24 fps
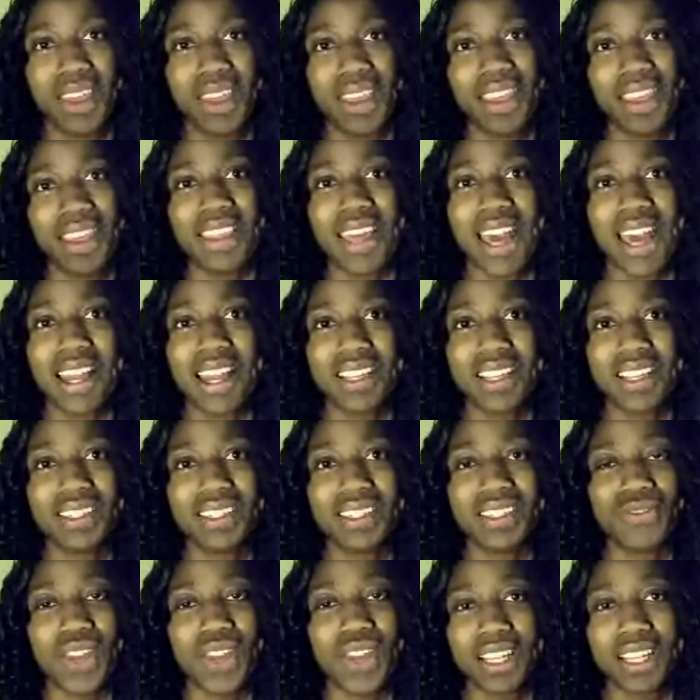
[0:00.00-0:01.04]
and that
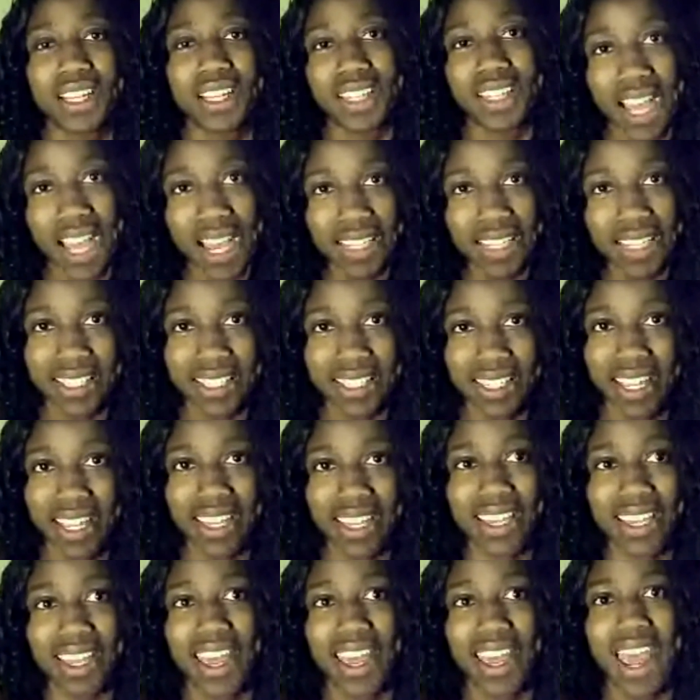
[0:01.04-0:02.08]
is fantastic.